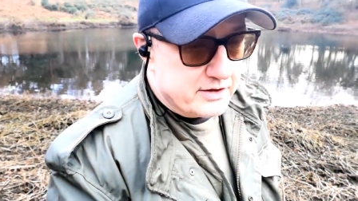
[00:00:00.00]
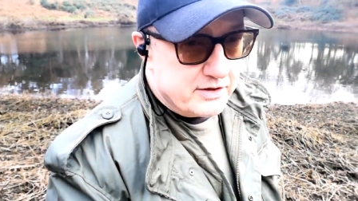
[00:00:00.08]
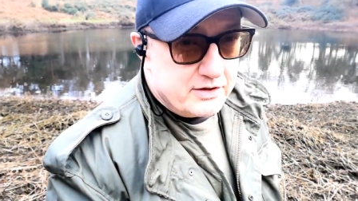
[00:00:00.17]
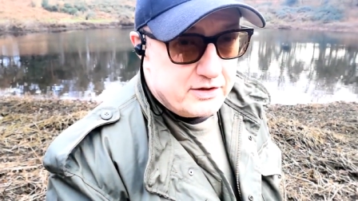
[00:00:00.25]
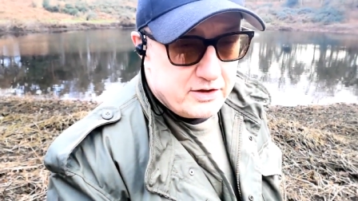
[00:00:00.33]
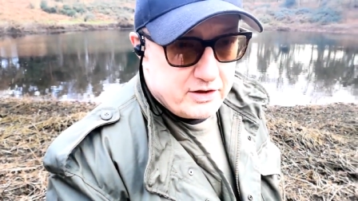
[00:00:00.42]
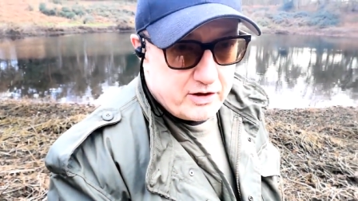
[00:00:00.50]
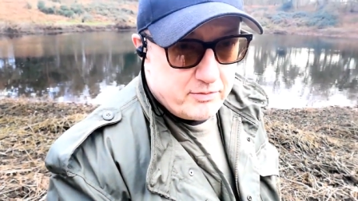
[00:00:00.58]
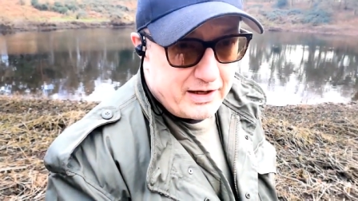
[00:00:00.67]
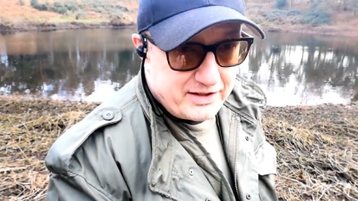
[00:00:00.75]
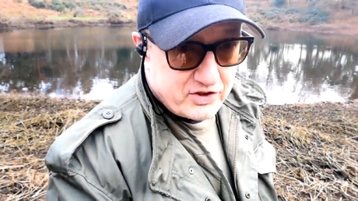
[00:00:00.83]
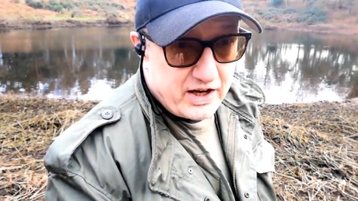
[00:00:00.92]
a
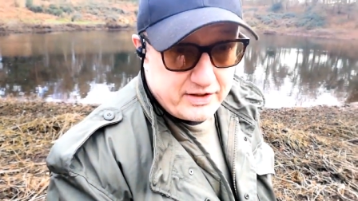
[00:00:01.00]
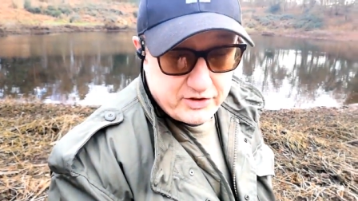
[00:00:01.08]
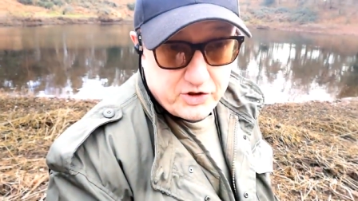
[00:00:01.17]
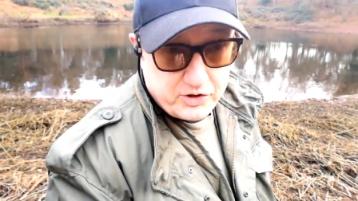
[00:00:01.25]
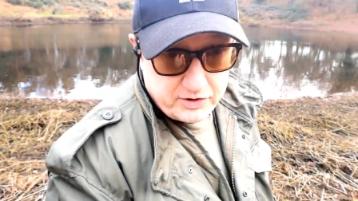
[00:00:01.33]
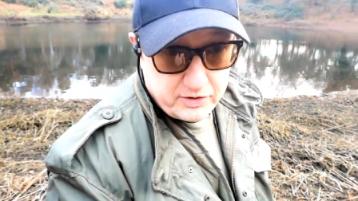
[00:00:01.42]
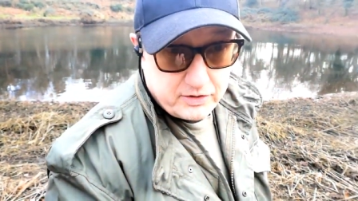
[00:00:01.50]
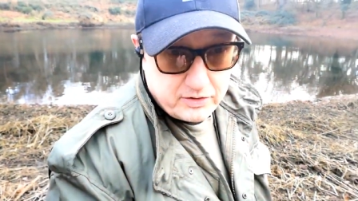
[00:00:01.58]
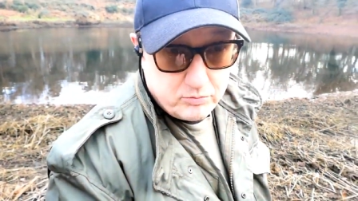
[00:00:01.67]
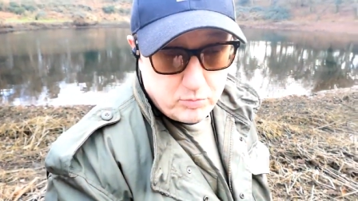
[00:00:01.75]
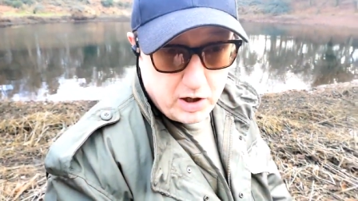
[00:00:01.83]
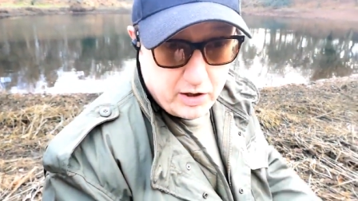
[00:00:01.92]
mentation
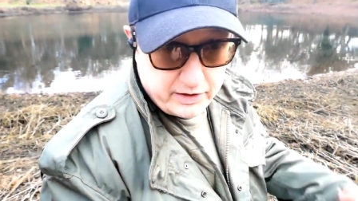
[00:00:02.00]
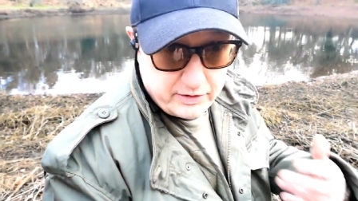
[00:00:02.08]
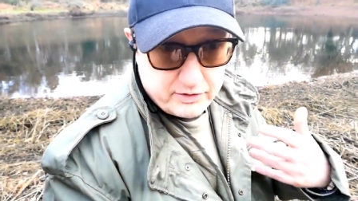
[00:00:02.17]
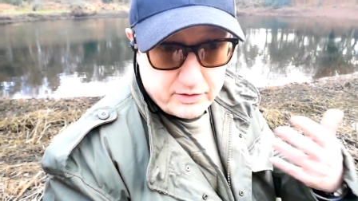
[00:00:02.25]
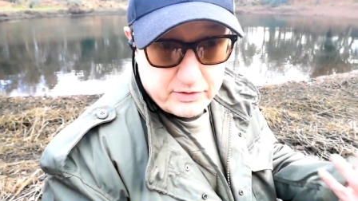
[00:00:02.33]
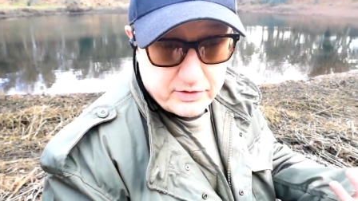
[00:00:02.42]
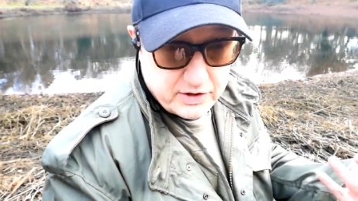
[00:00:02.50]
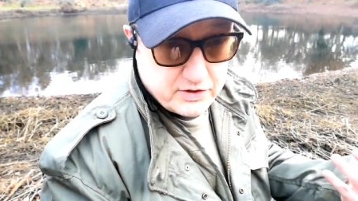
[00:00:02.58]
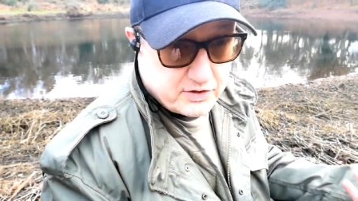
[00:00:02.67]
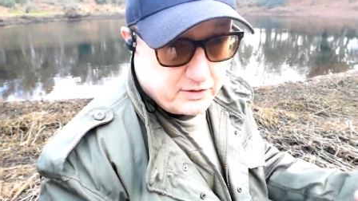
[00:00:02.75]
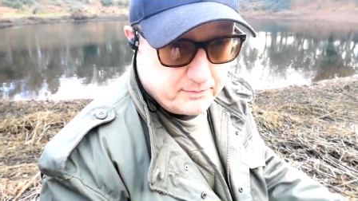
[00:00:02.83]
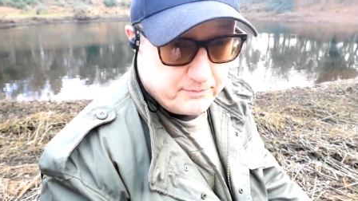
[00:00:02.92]
mind
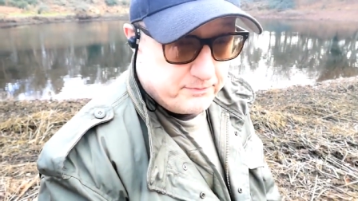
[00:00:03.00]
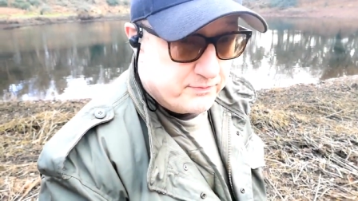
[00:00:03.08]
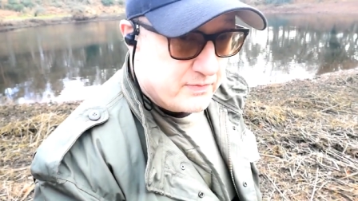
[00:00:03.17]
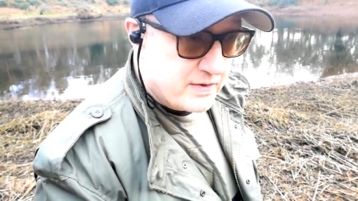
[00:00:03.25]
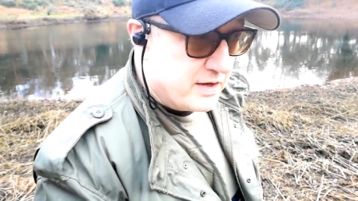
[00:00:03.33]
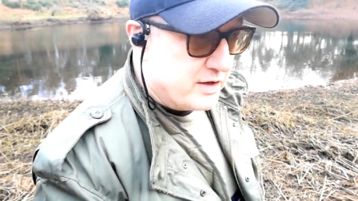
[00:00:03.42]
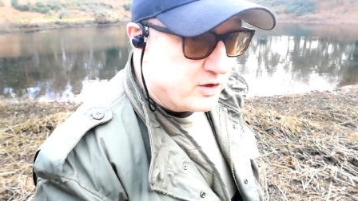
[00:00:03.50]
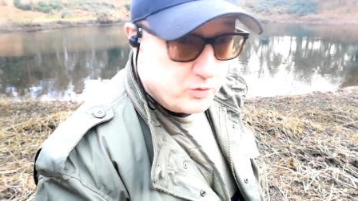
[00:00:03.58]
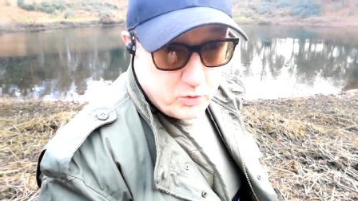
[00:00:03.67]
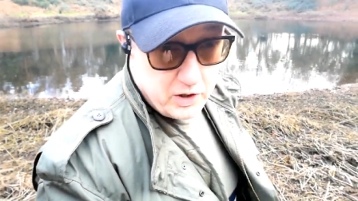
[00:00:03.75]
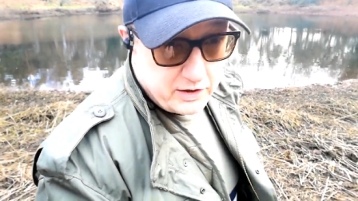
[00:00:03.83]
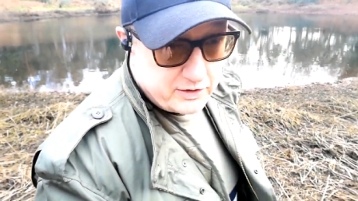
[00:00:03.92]
system
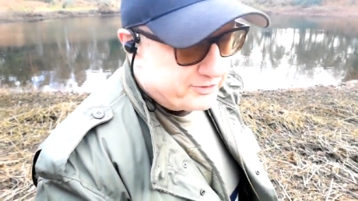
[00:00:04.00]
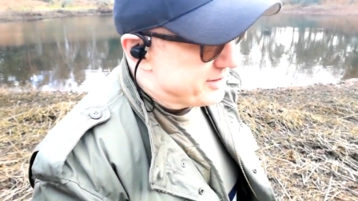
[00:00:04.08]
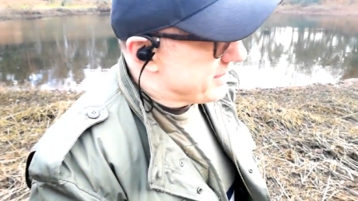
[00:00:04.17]
that worked